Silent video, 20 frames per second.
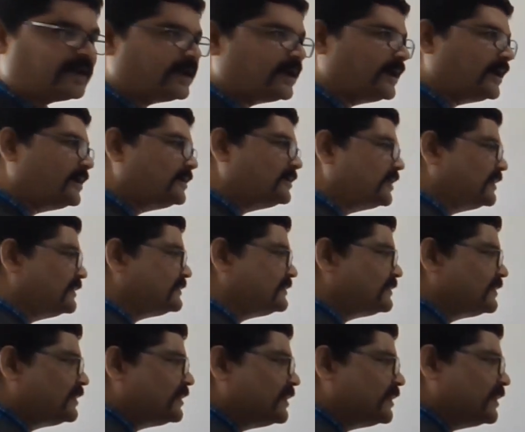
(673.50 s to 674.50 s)
And
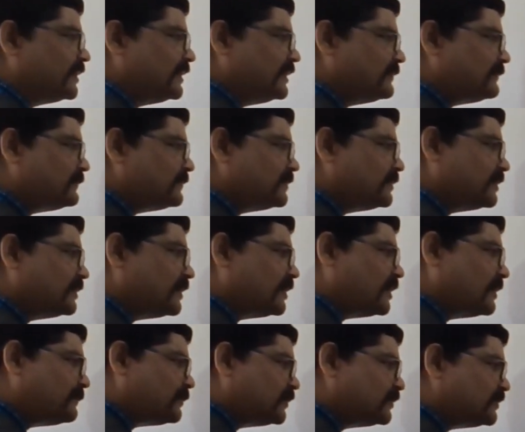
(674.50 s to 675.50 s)
thus, if
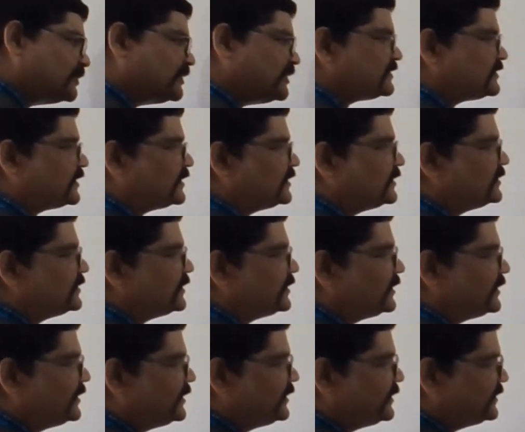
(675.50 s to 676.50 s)
opposite is
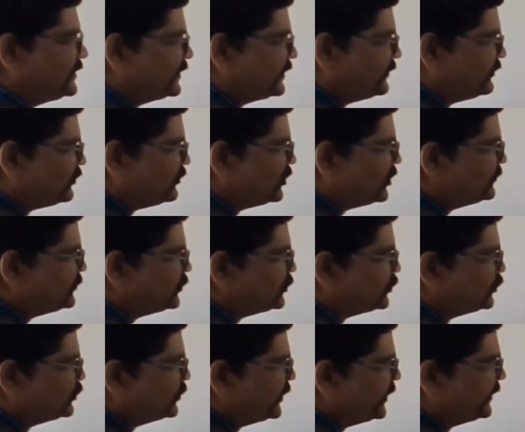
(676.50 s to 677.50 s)
done, integration of
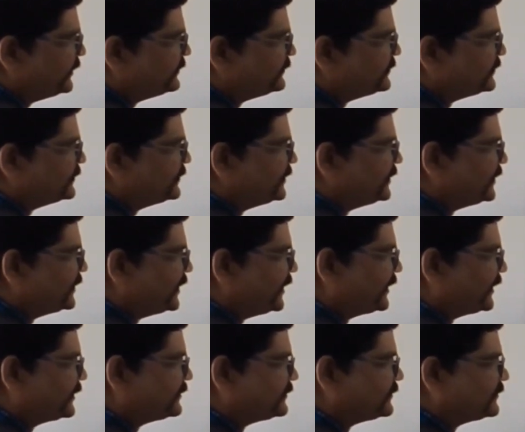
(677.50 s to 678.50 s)
2x
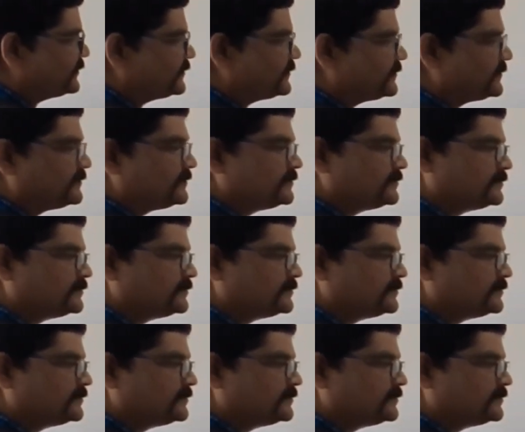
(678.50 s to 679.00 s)
dx,